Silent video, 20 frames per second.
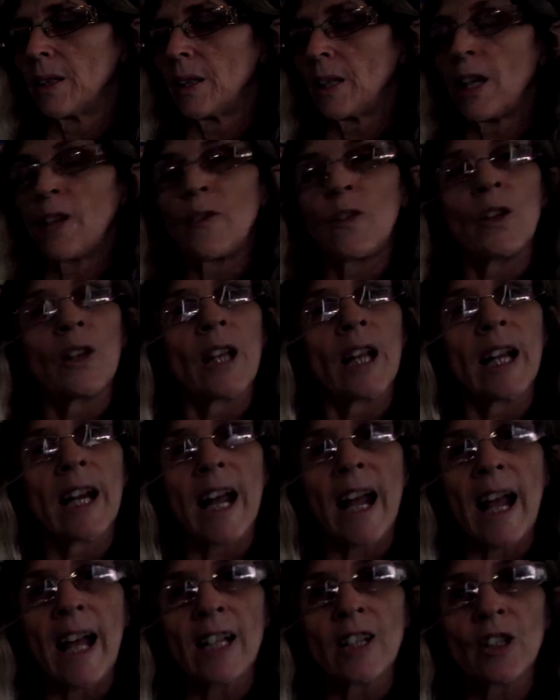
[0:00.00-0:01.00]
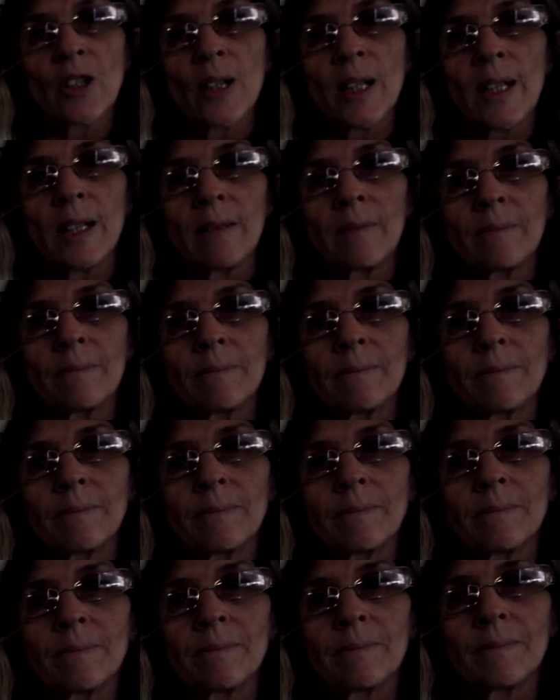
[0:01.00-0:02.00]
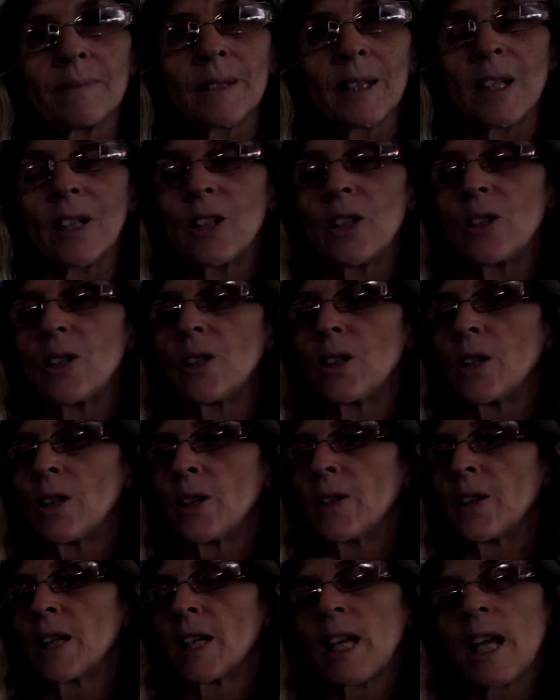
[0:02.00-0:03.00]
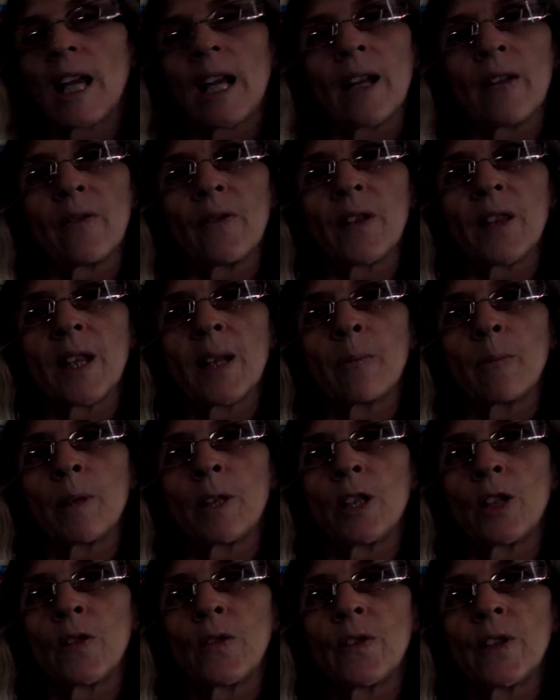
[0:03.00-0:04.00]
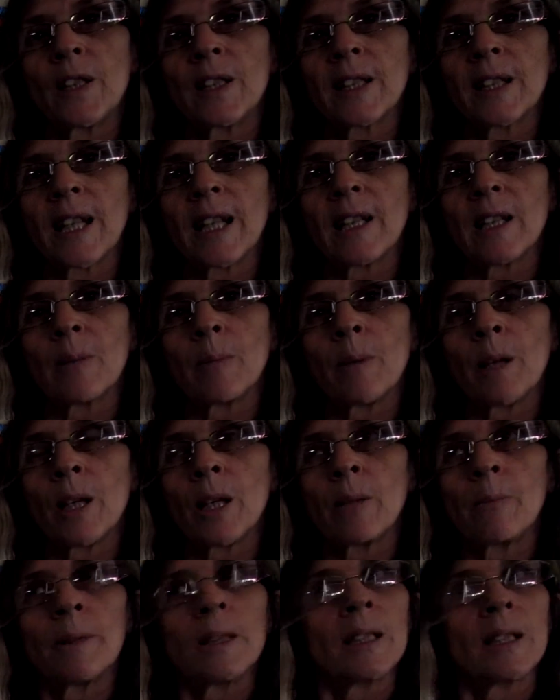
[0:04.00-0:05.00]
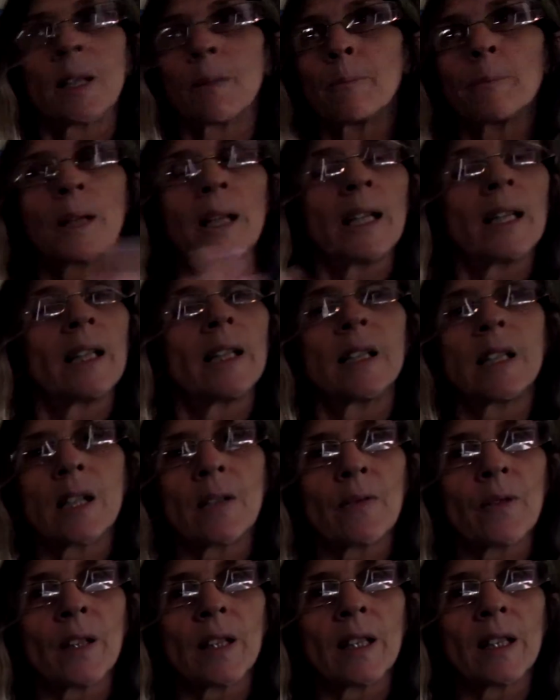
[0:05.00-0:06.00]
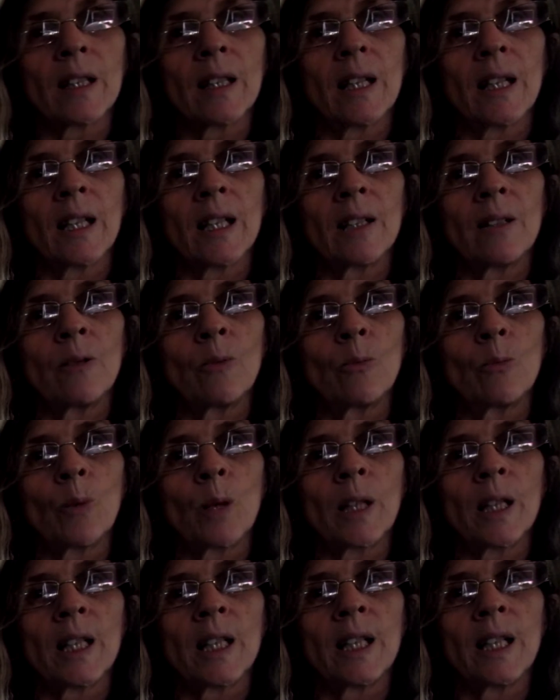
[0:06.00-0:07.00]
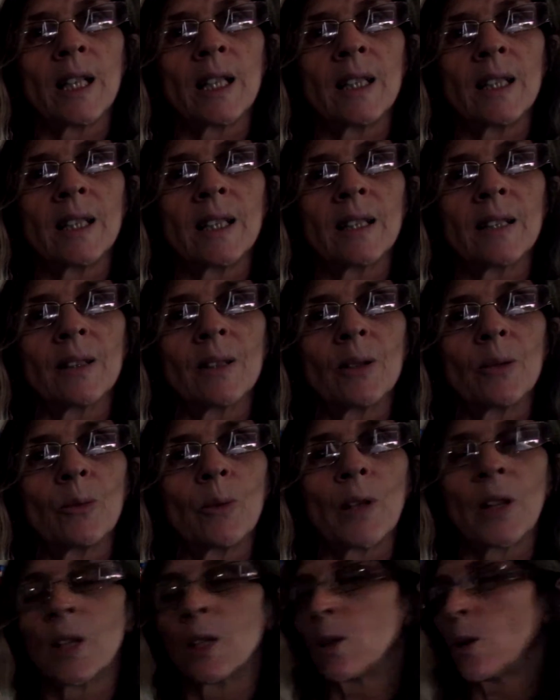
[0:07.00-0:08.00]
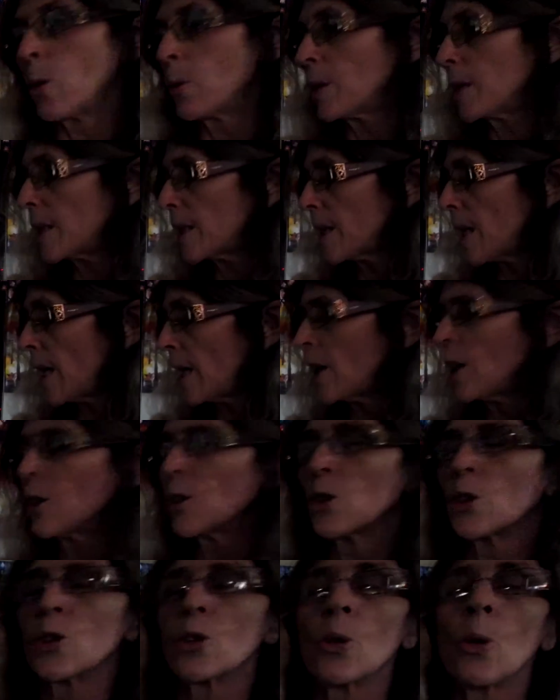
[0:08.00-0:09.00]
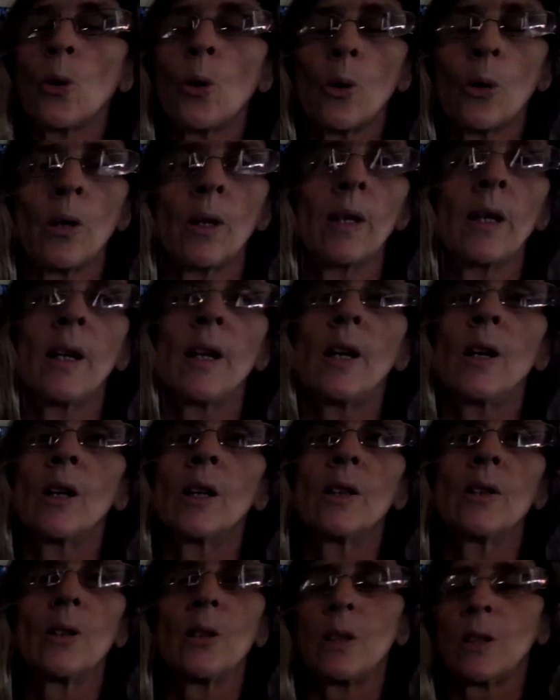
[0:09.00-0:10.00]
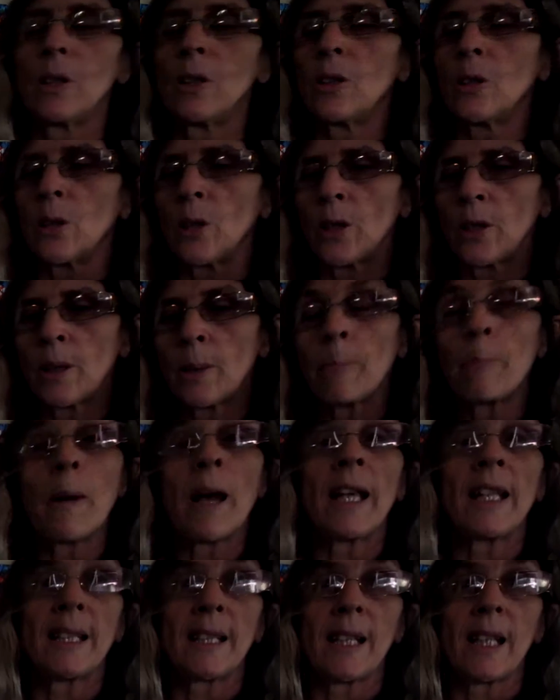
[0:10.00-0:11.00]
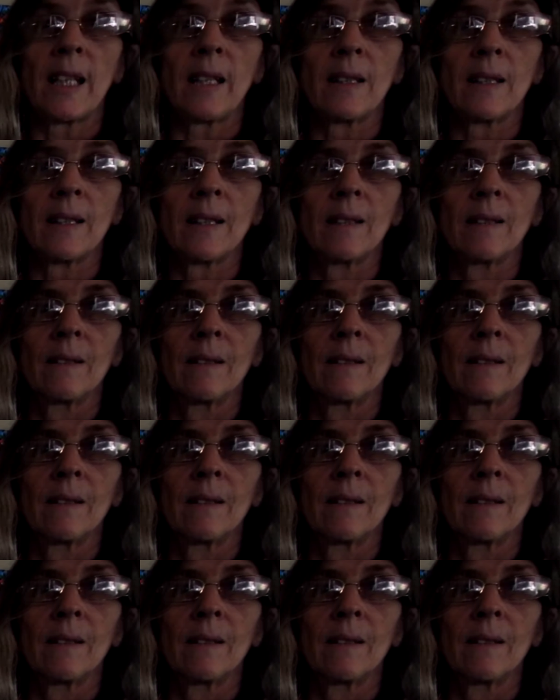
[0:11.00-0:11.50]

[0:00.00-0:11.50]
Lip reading: if you get a hatchling, you know, the care for them when you first get them home is completely different than what it is with an older snake. Sure, you know, the basics,